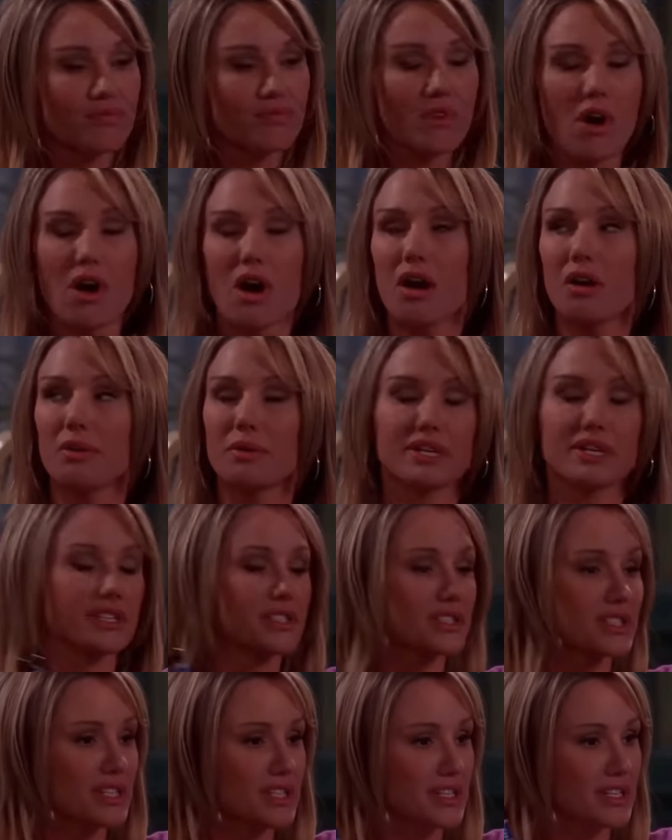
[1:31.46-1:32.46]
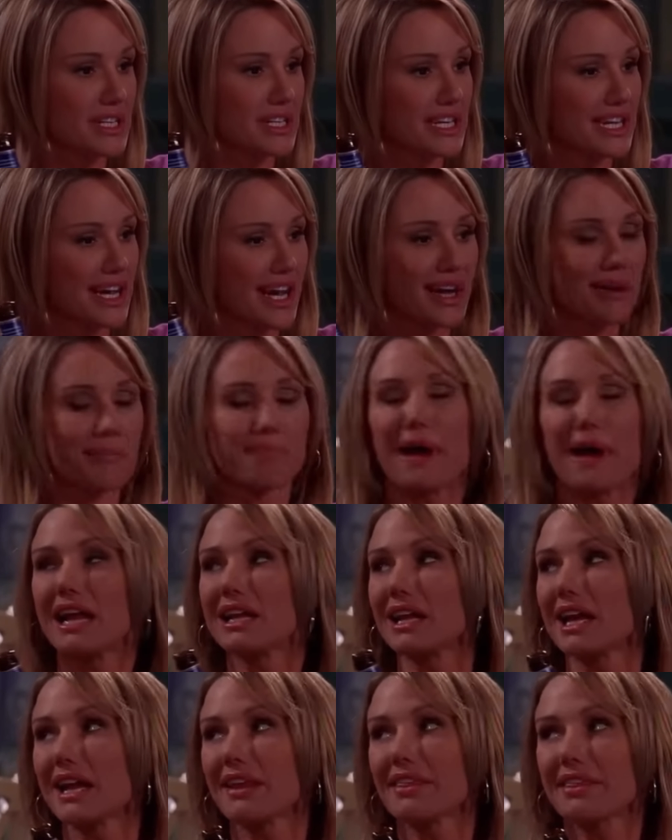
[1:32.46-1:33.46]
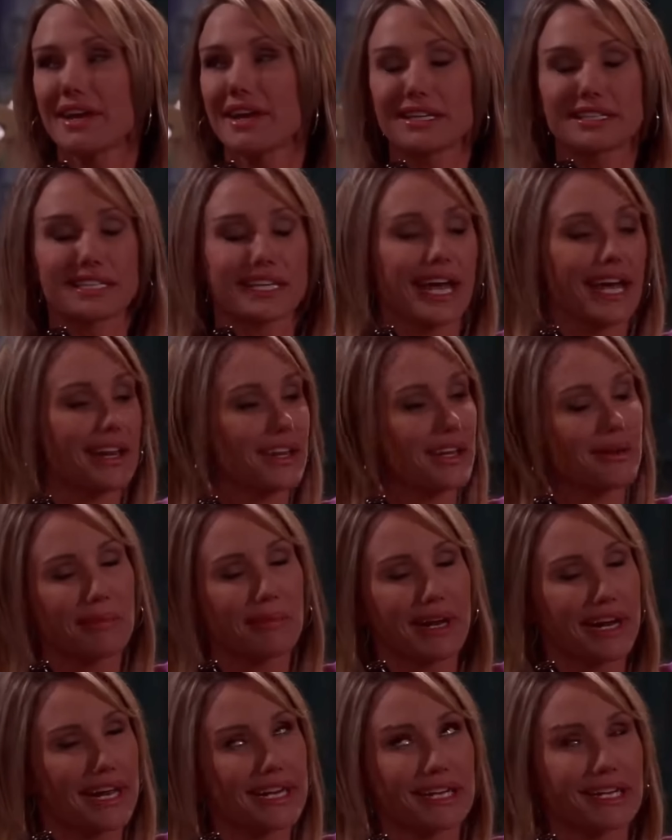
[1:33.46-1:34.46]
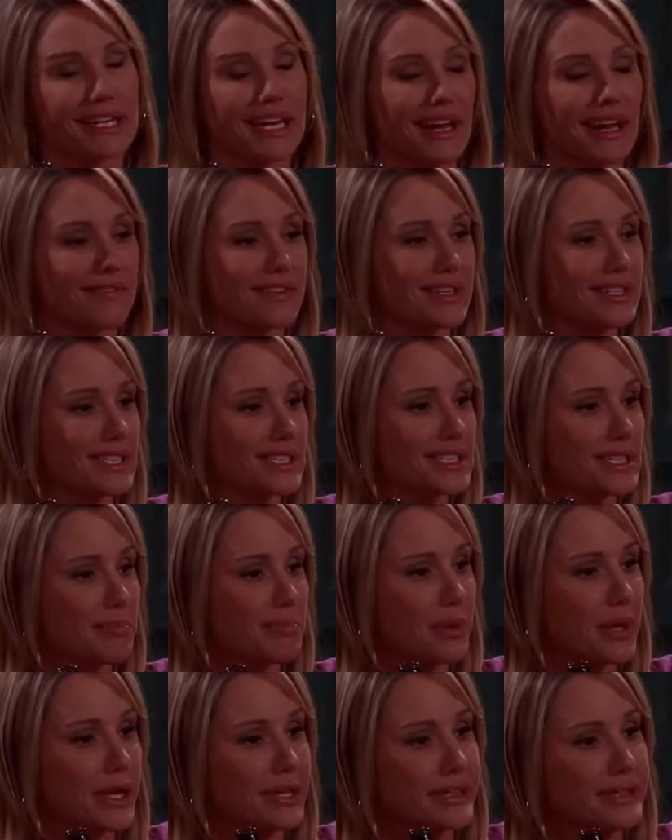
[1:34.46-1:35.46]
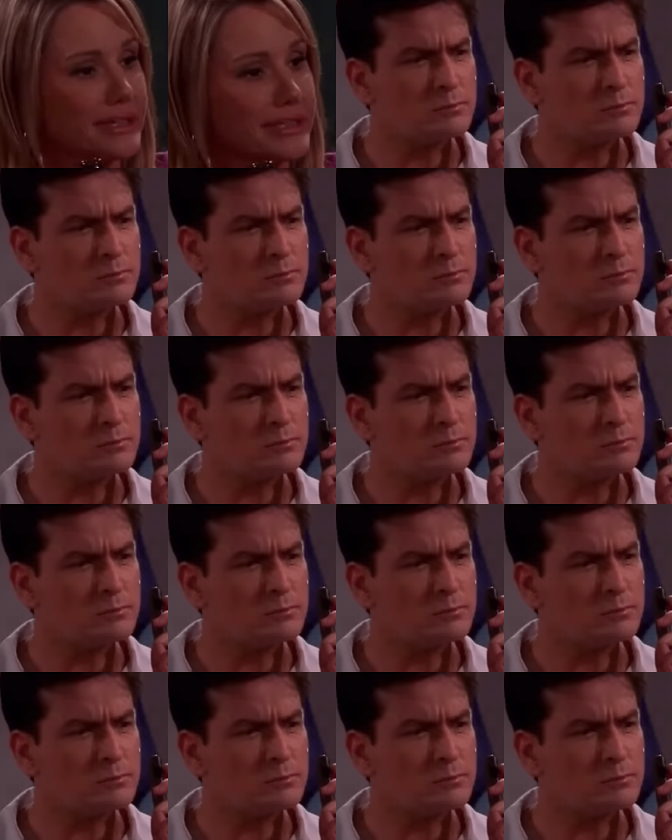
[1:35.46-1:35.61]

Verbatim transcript: Oh, we used to do the uh, ballet thing together, but I didn't have the discipline.